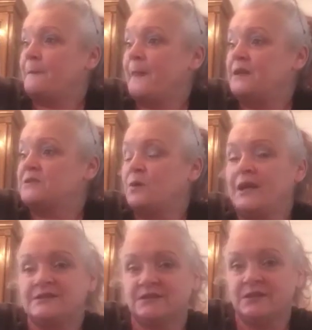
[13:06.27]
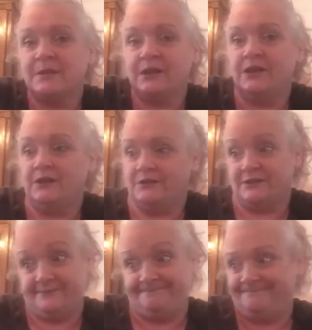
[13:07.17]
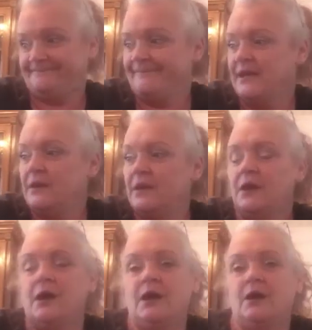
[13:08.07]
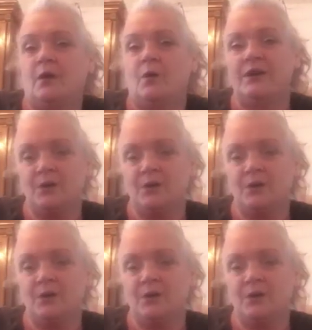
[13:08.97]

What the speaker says: So a lesson to be learned. When